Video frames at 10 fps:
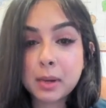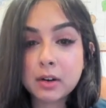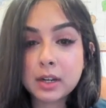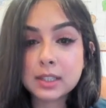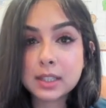
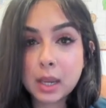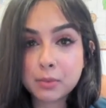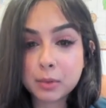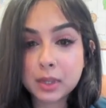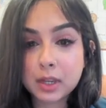Perry
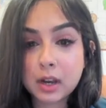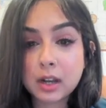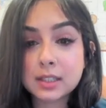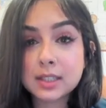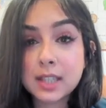escaped from the
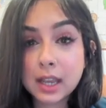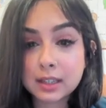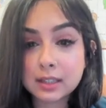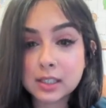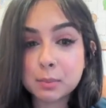car
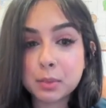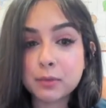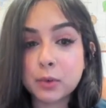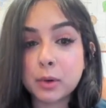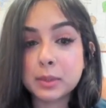seconds
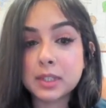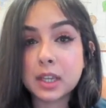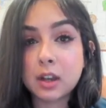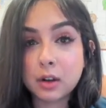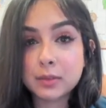before it was
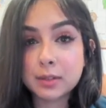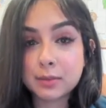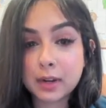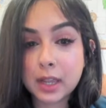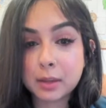engulfed in
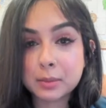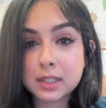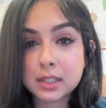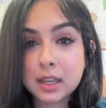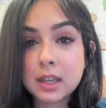
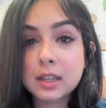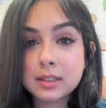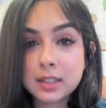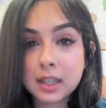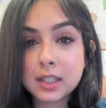flames.
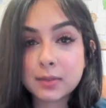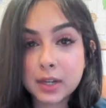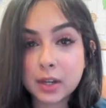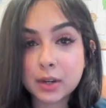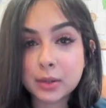See this
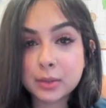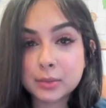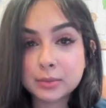video.